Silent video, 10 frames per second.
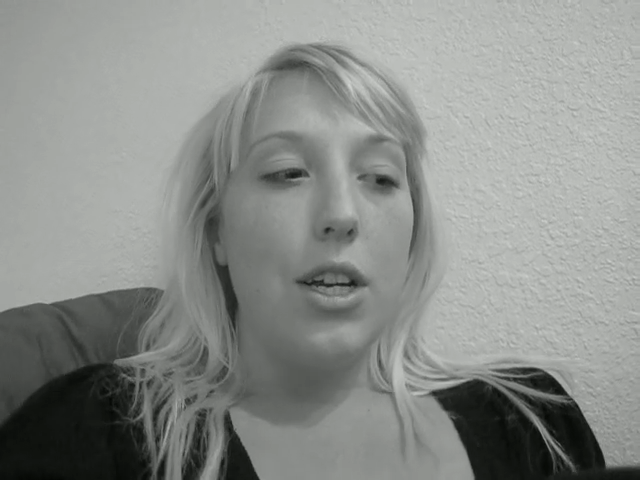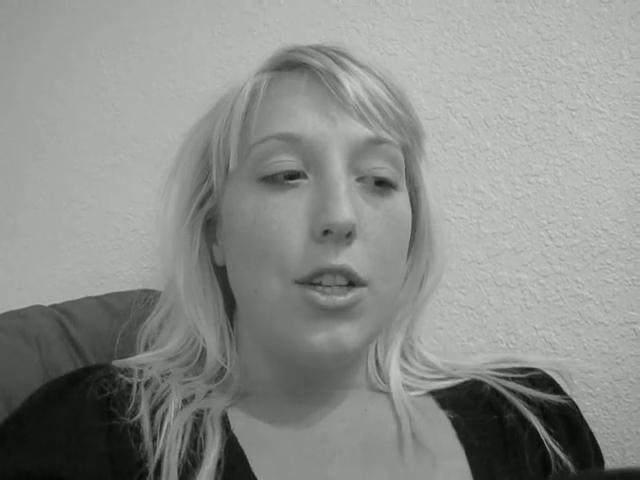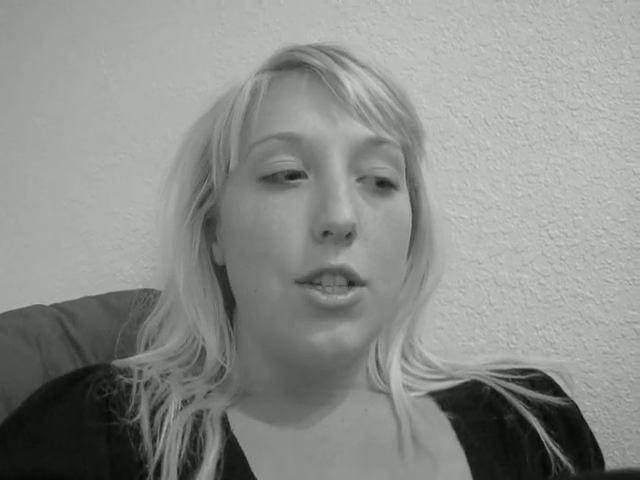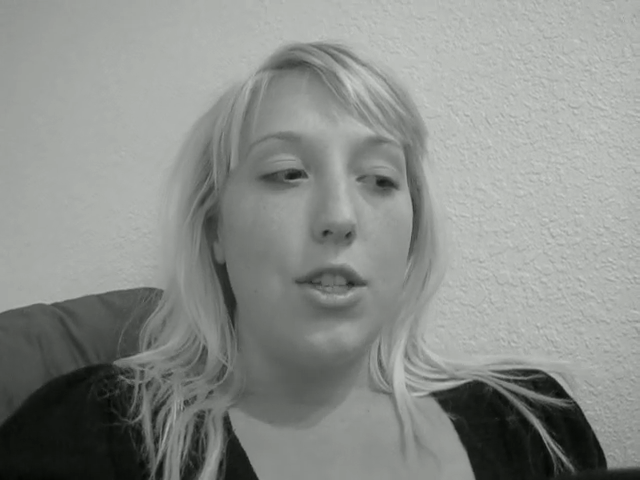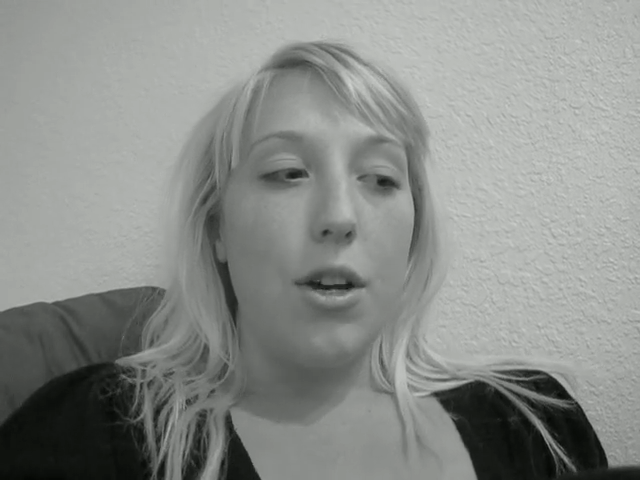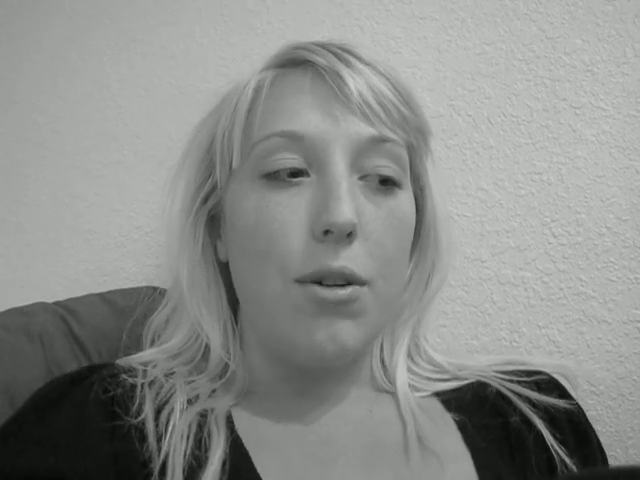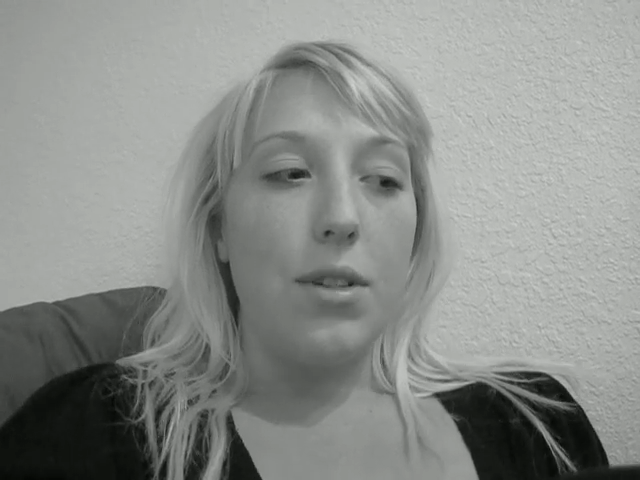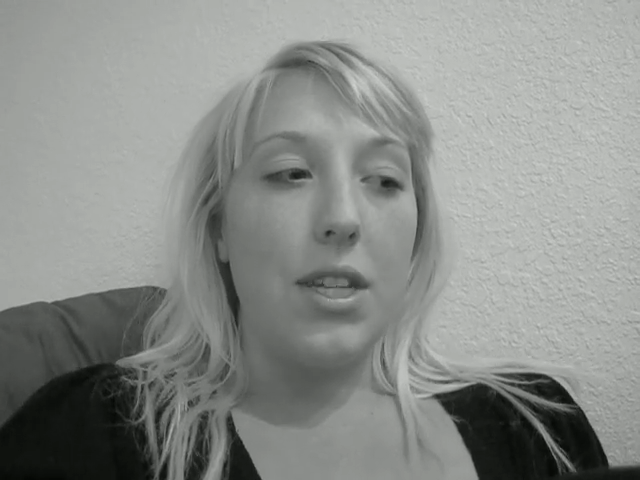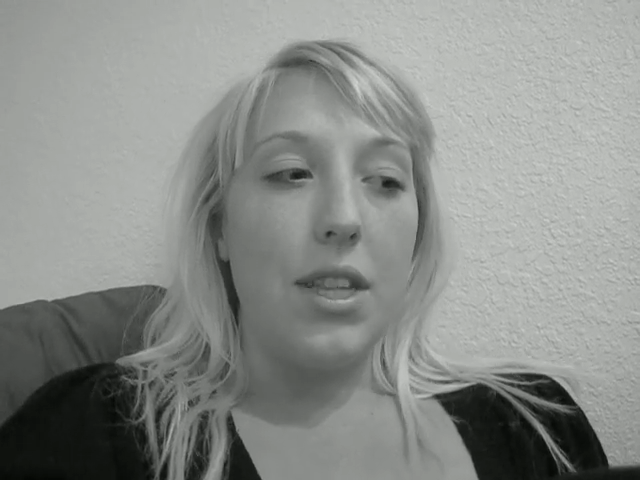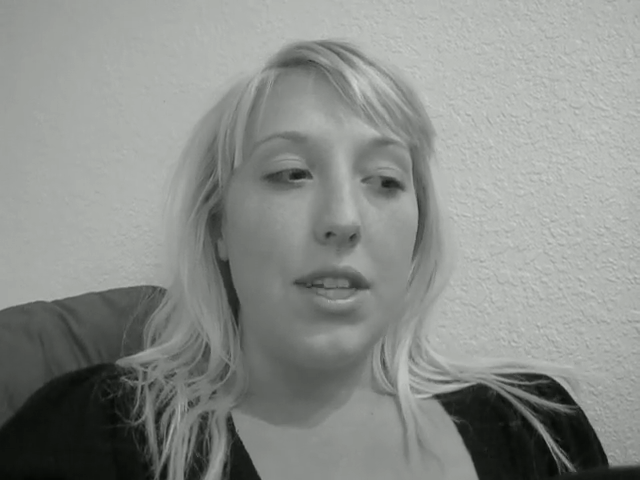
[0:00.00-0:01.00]

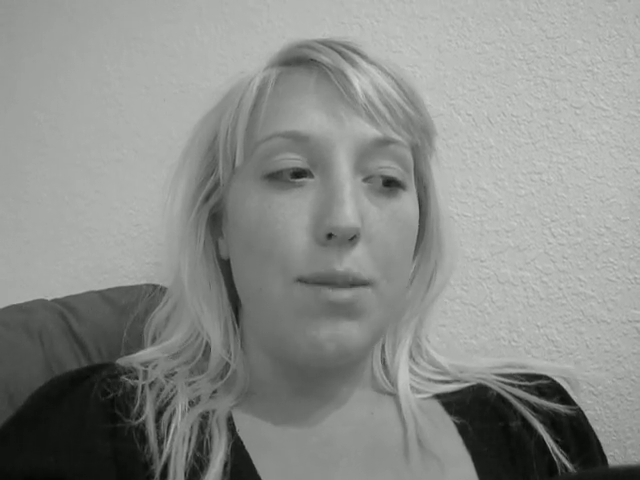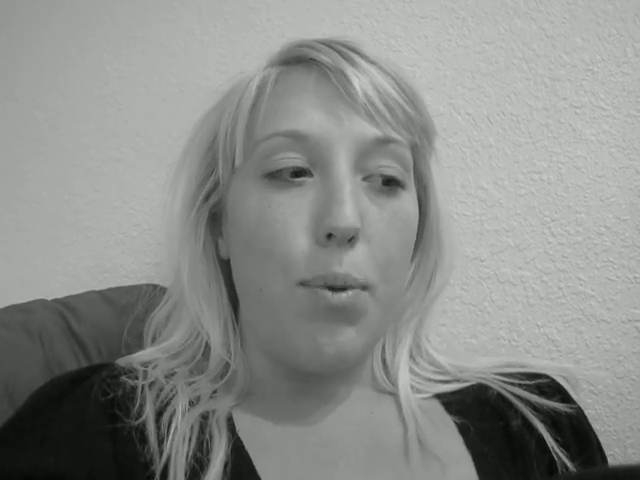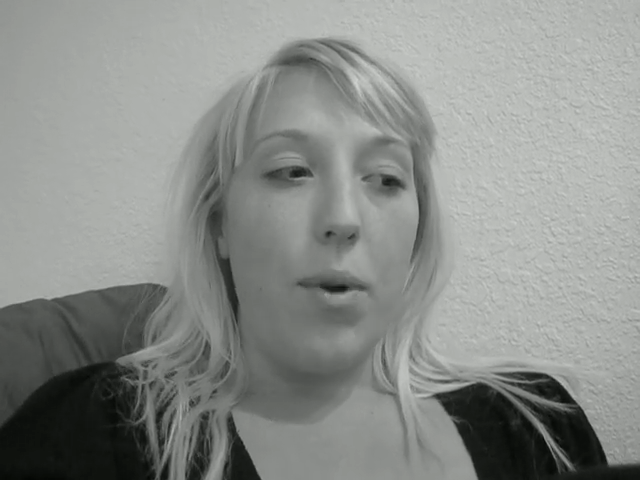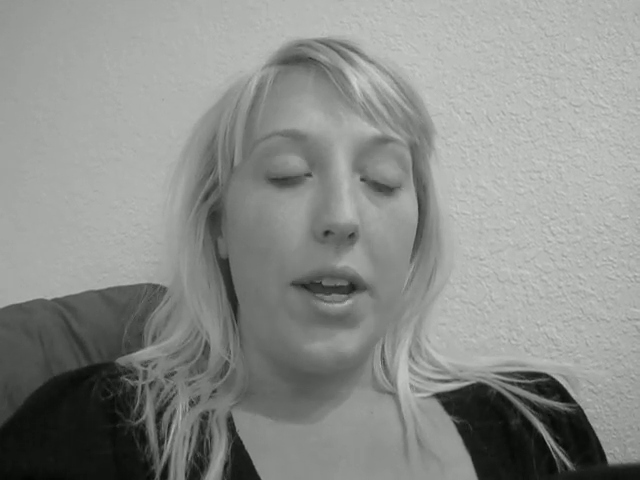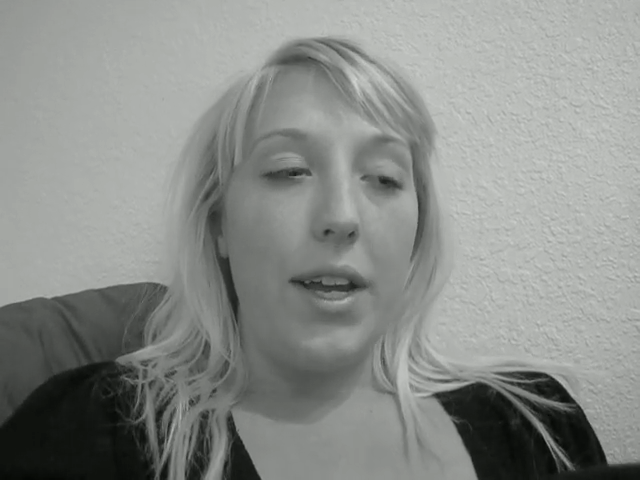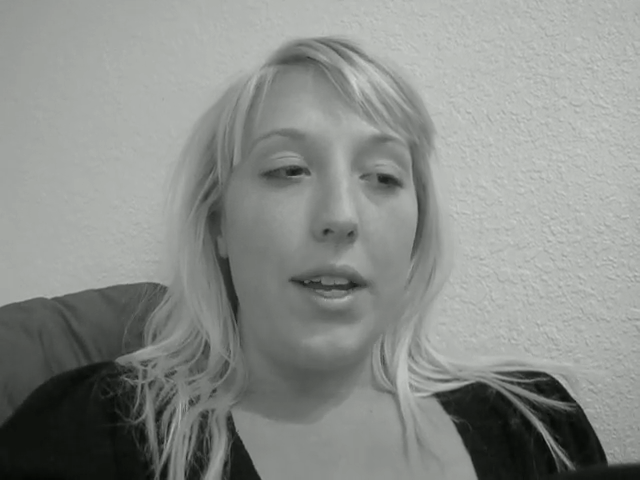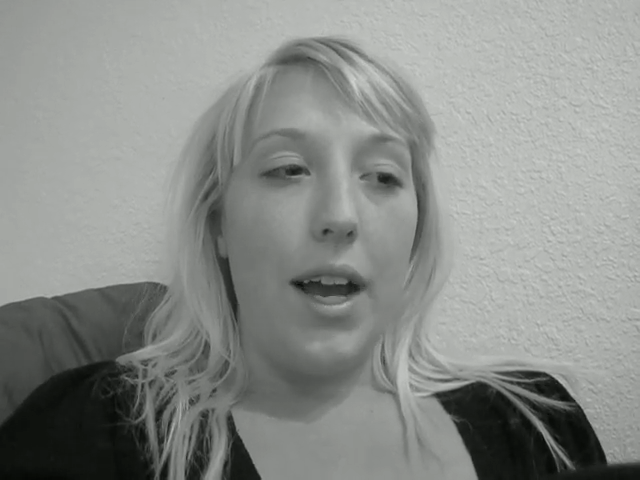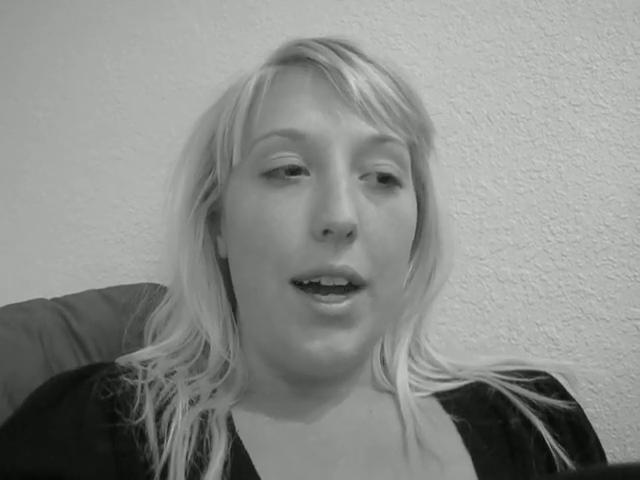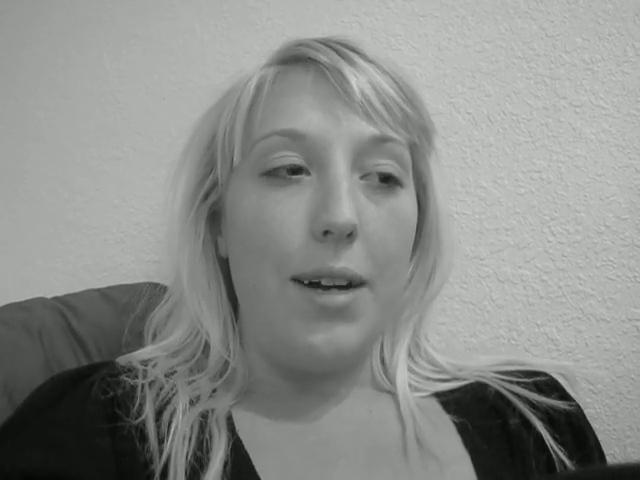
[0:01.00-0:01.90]
So to this point,